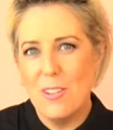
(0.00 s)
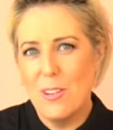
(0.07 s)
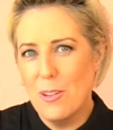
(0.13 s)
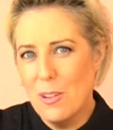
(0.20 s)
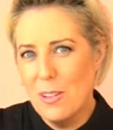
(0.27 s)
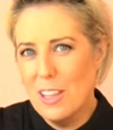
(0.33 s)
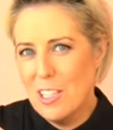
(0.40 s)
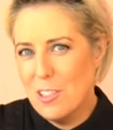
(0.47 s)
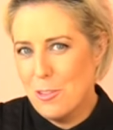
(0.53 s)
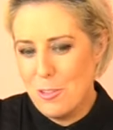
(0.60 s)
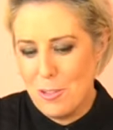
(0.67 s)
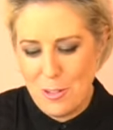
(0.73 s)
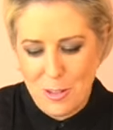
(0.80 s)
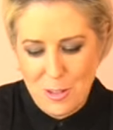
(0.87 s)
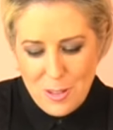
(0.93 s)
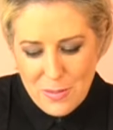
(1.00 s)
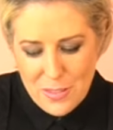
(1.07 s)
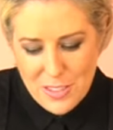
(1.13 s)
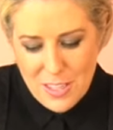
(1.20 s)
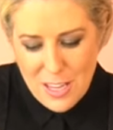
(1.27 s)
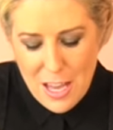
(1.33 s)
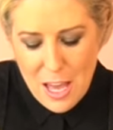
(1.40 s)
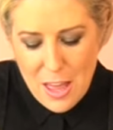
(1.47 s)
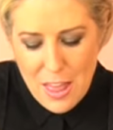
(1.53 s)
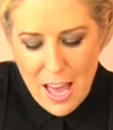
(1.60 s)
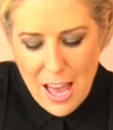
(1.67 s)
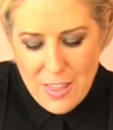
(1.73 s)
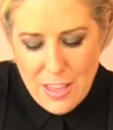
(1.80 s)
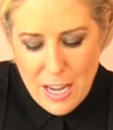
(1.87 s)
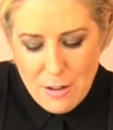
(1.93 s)
or little grooves,
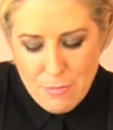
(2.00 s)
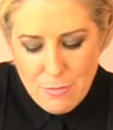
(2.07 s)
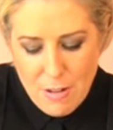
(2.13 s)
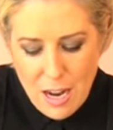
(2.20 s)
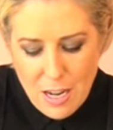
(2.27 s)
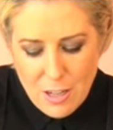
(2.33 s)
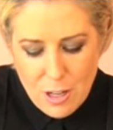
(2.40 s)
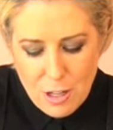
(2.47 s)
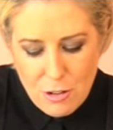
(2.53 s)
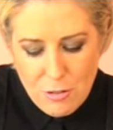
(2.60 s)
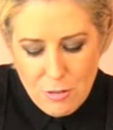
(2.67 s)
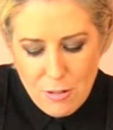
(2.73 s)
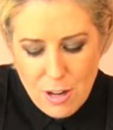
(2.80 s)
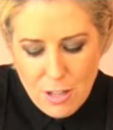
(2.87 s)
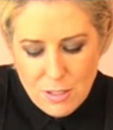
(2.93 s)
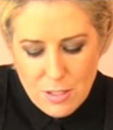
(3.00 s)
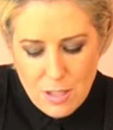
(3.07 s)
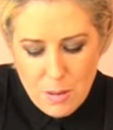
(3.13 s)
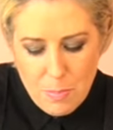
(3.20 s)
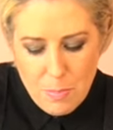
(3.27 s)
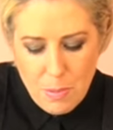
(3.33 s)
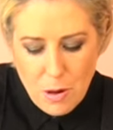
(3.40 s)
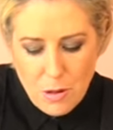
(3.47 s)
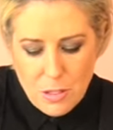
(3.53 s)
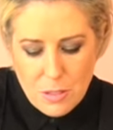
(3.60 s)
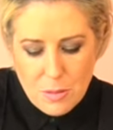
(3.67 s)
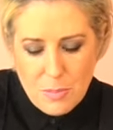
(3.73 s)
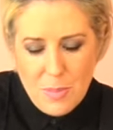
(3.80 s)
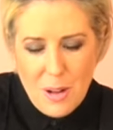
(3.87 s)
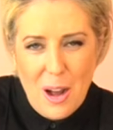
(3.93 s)
and they run across the
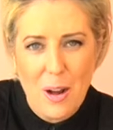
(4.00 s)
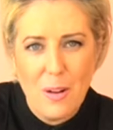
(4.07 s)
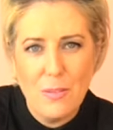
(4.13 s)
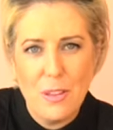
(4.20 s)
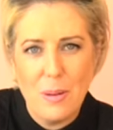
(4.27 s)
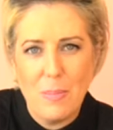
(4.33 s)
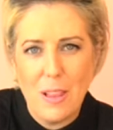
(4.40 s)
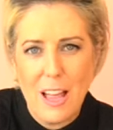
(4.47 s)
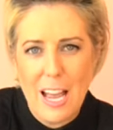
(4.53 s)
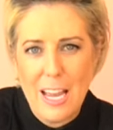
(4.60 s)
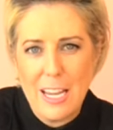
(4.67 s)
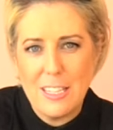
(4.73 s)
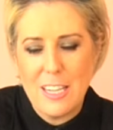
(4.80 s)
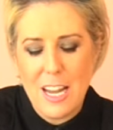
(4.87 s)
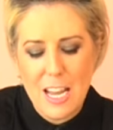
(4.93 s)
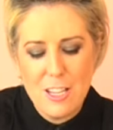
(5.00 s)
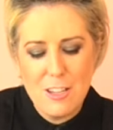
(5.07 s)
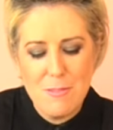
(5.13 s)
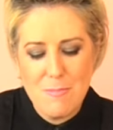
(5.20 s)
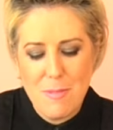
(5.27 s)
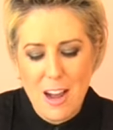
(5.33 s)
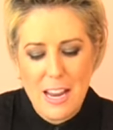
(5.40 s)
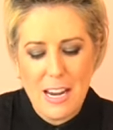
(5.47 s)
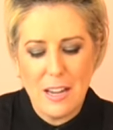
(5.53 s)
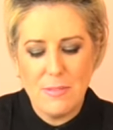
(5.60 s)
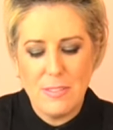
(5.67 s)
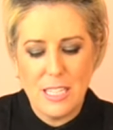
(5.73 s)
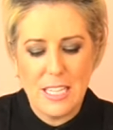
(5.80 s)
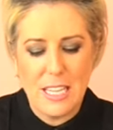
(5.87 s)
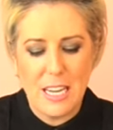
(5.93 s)
bottom of the blade, and you might
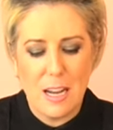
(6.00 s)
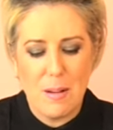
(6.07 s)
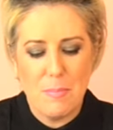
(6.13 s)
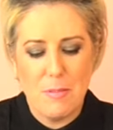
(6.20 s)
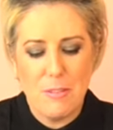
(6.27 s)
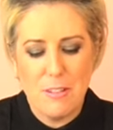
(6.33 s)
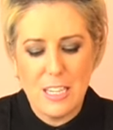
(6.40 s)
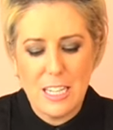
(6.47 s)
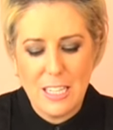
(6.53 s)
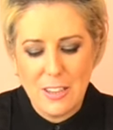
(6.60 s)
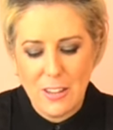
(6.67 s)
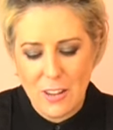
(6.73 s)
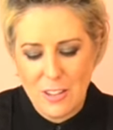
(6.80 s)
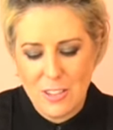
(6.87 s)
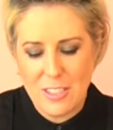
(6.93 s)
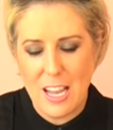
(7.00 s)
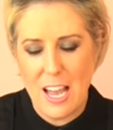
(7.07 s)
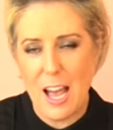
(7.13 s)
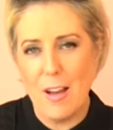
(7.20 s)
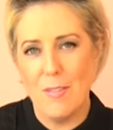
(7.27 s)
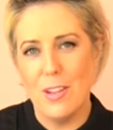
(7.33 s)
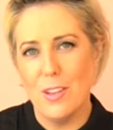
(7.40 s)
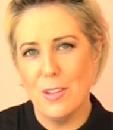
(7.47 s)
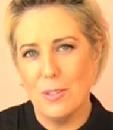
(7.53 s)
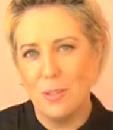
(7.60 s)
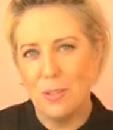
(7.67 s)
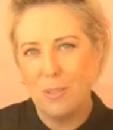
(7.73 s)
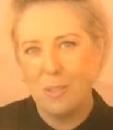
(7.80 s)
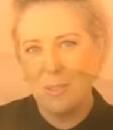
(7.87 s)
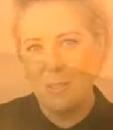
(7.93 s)
have to get up pretty close to have a look.